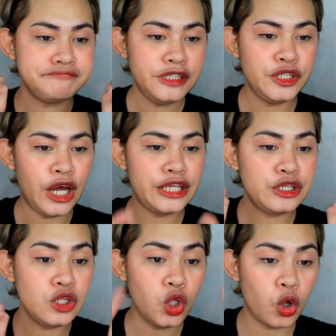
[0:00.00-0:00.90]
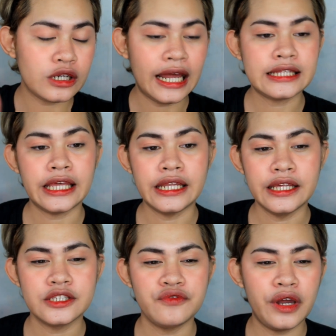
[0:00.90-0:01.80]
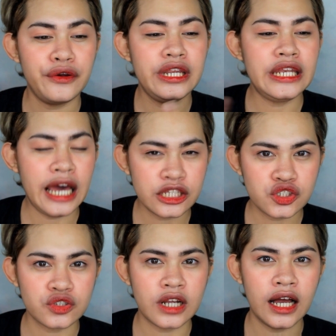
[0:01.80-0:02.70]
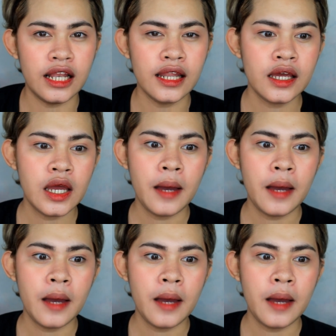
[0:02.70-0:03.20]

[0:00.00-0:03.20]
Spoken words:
yun na, yung look natin, it's very natural.